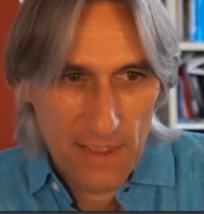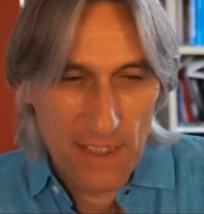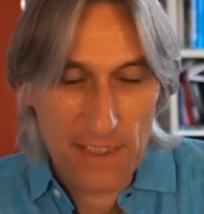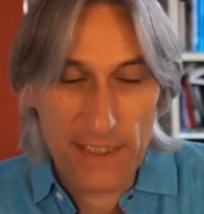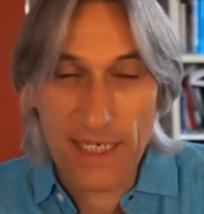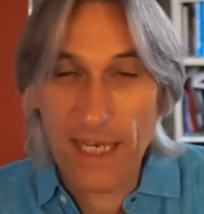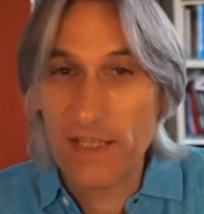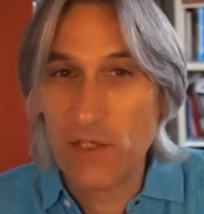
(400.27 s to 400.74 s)

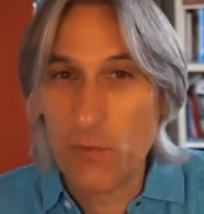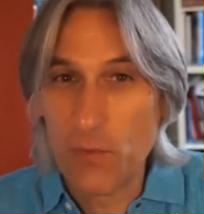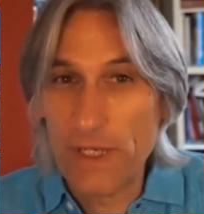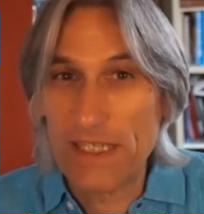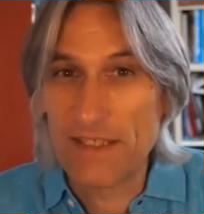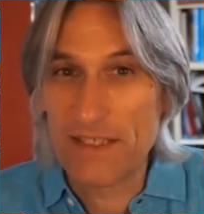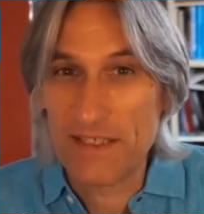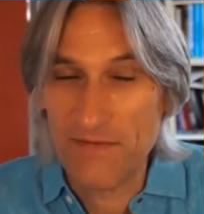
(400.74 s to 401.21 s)
Again, the
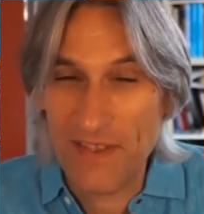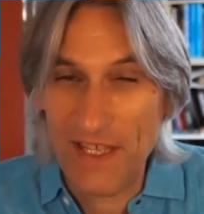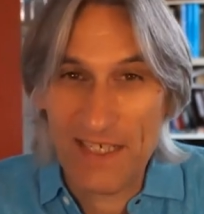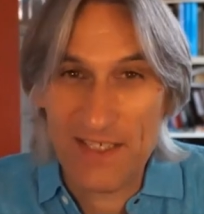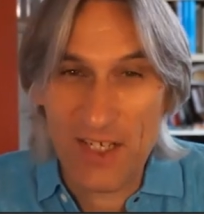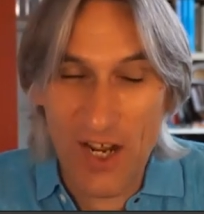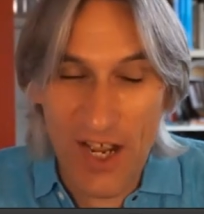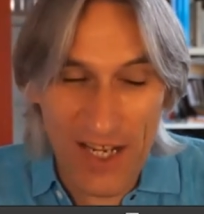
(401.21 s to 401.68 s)
weakness of
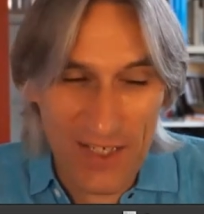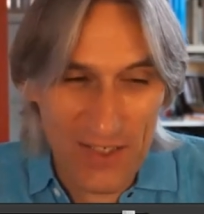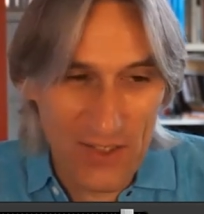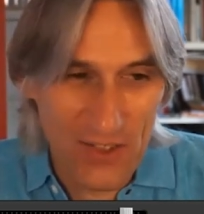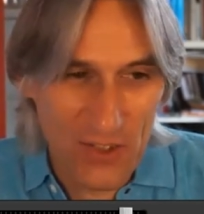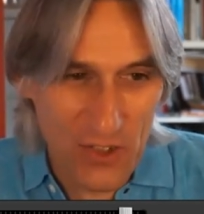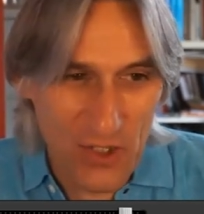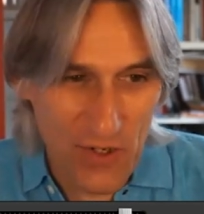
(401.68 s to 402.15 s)
that
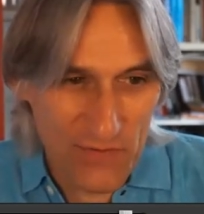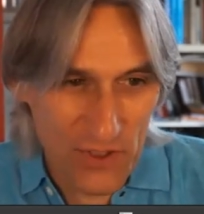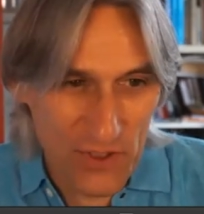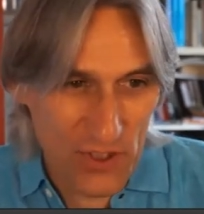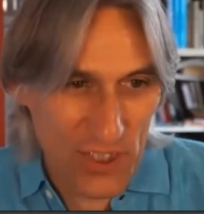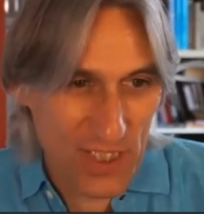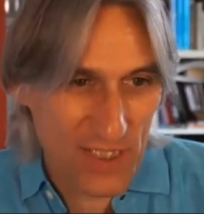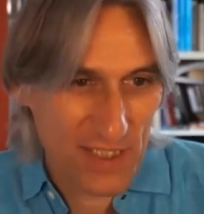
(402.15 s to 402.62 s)
diagonal, and after
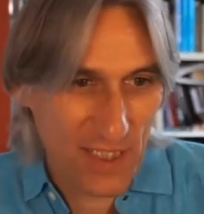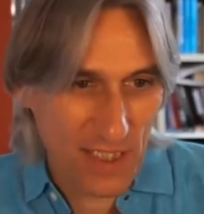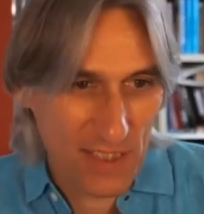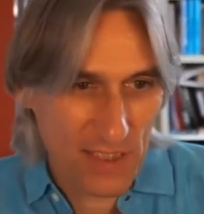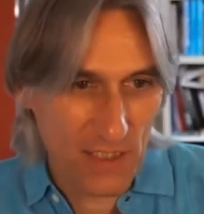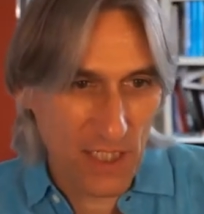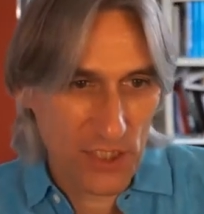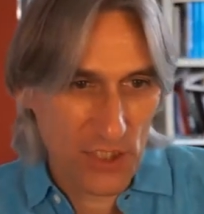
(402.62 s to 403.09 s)

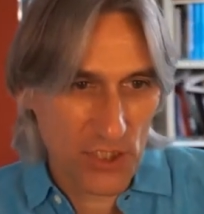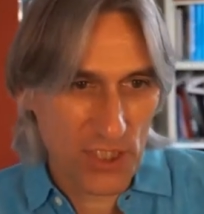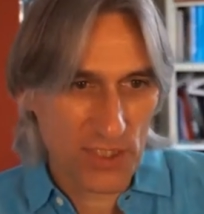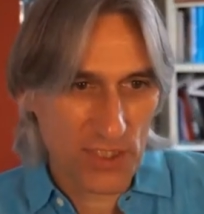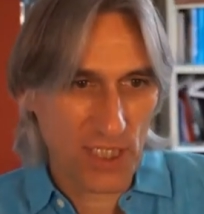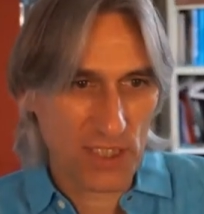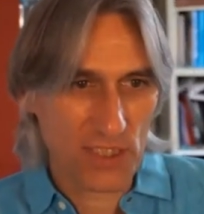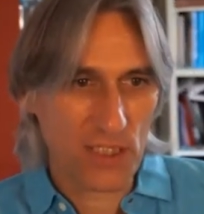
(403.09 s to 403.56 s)
g6, knight
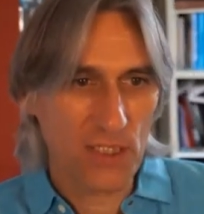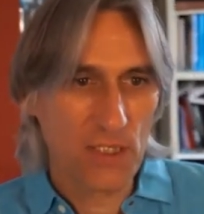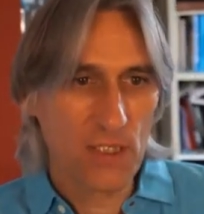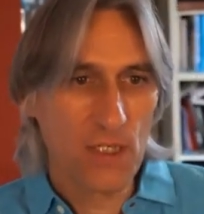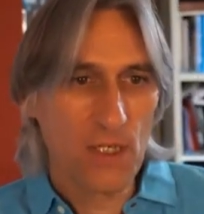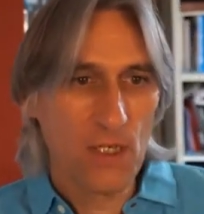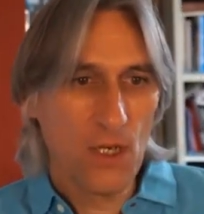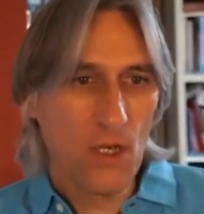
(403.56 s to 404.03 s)
g6,
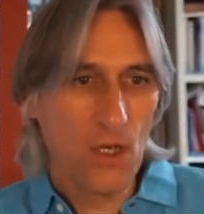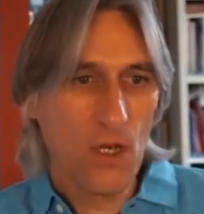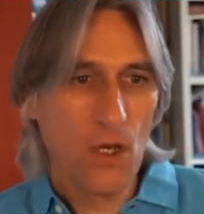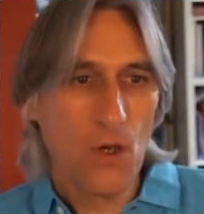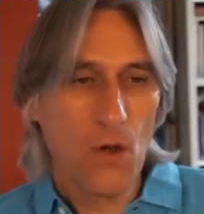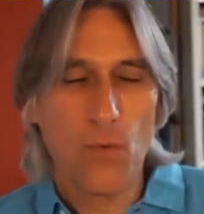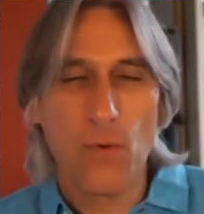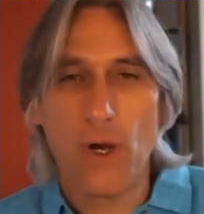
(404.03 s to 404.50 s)

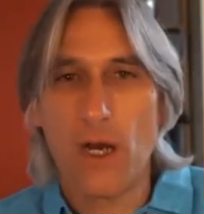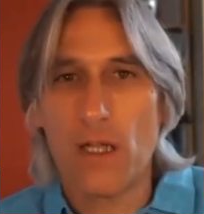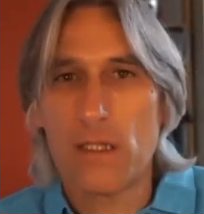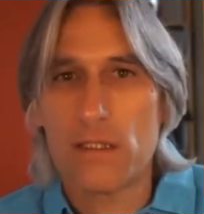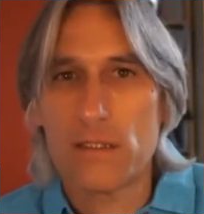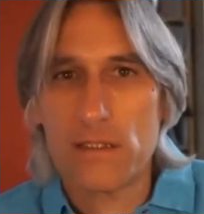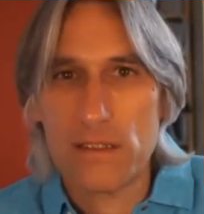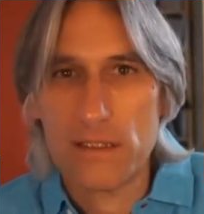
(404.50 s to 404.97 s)

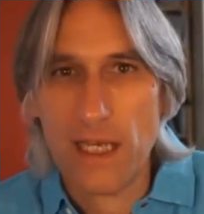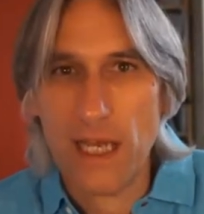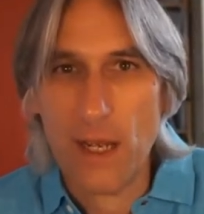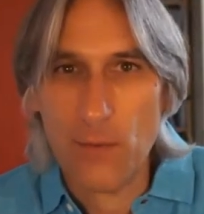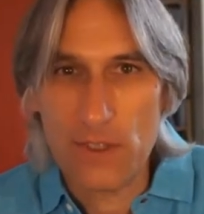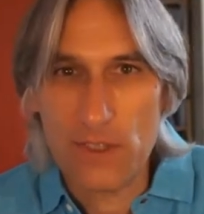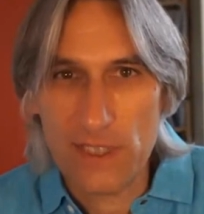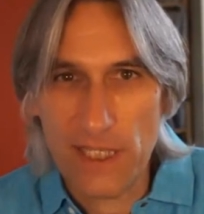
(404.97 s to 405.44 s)
well,
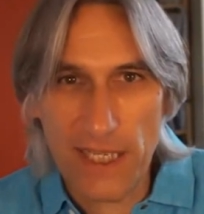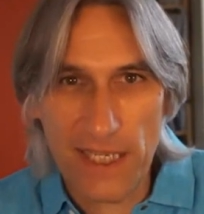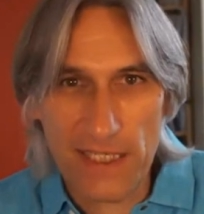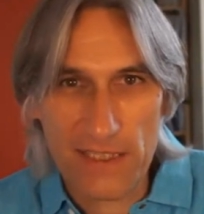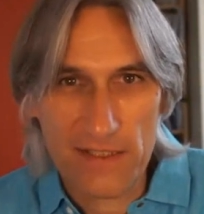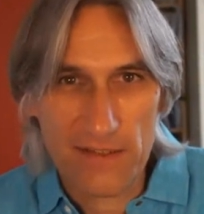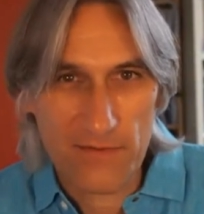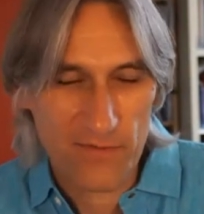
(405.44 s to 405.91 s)
that was
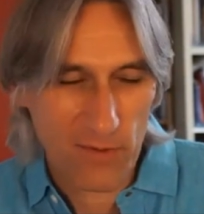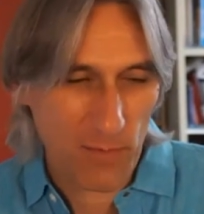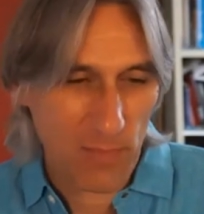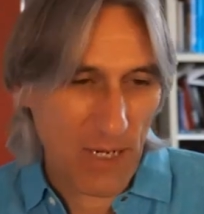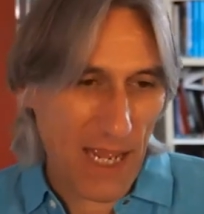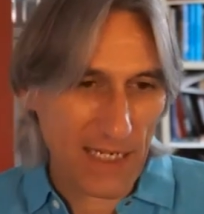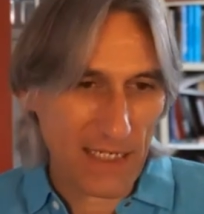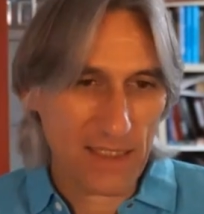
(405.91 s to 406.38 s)
it for
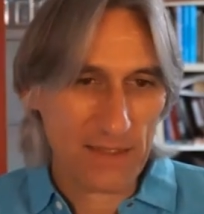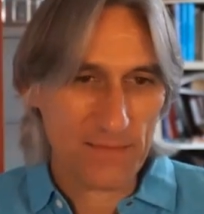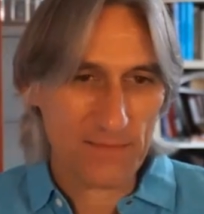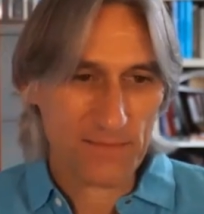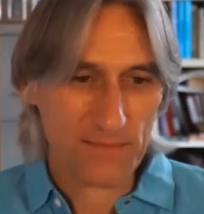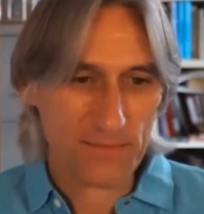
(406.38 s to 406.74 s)
black.